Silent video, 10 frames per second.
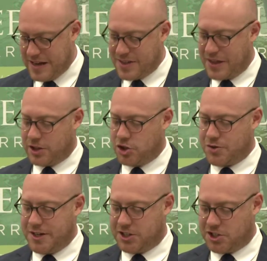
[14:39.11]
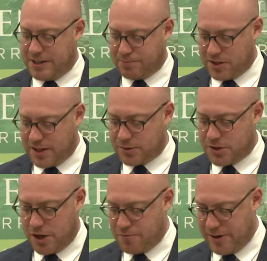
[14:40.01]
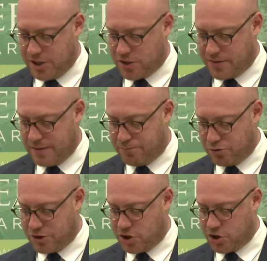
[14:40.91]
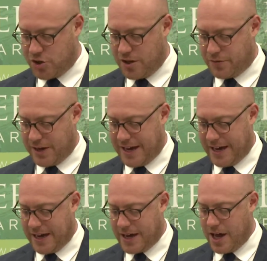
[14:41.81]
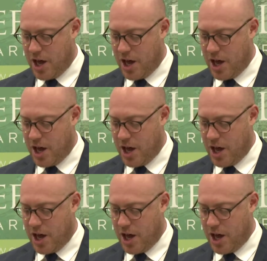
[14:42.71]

that the jury accepted there was no breach of the employee's duty of care